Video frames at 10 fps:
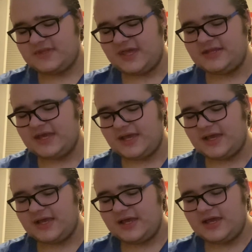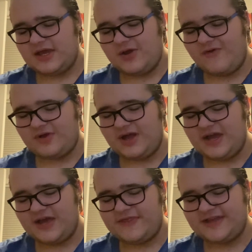yeah, overall,
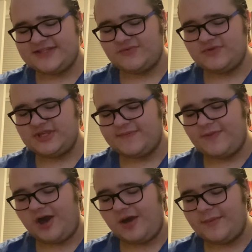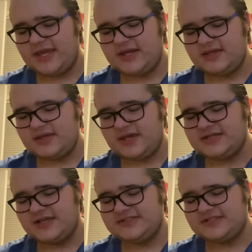I think it's a really good pomade. It
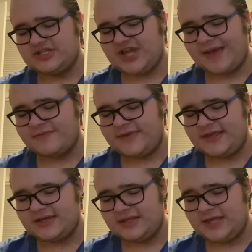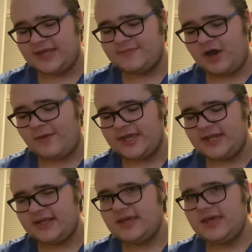does the job of being a light
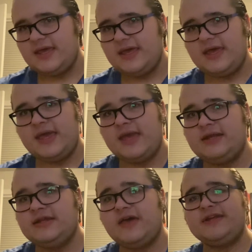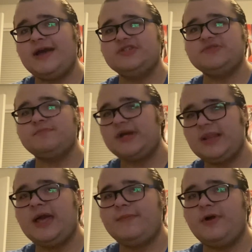pomade and nothing else but a
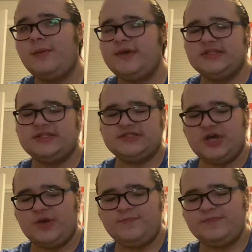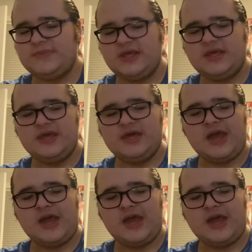light pomade. So I